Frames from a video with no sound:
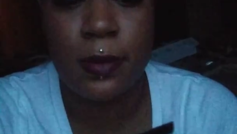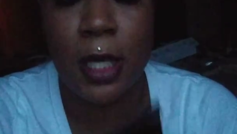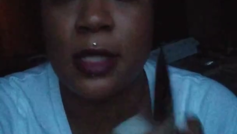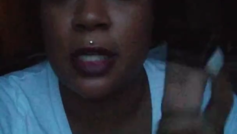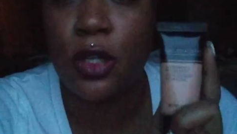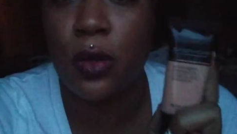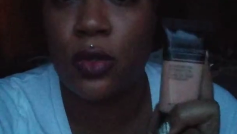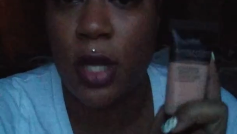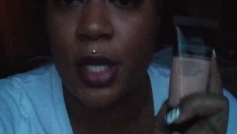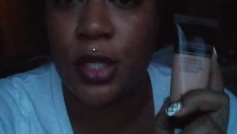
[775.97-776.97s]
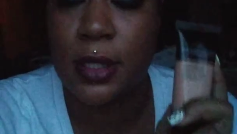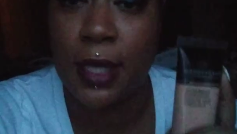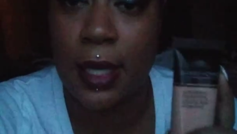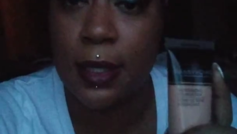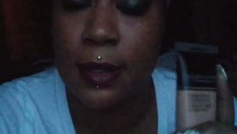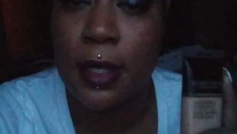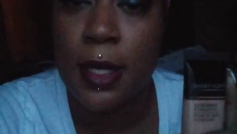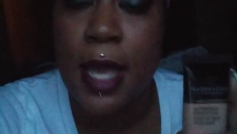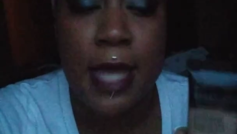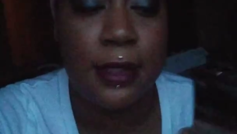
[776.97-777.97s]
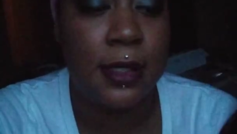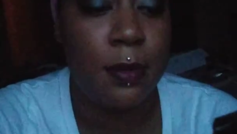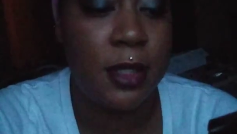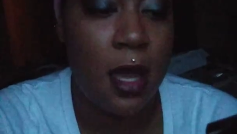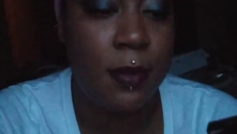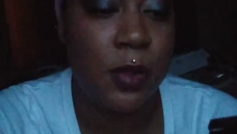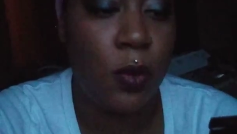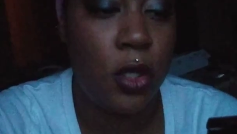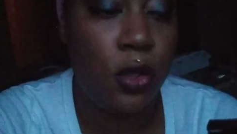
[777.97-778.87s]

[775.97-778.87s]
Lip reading: because they don't dry your skin, and sometimes when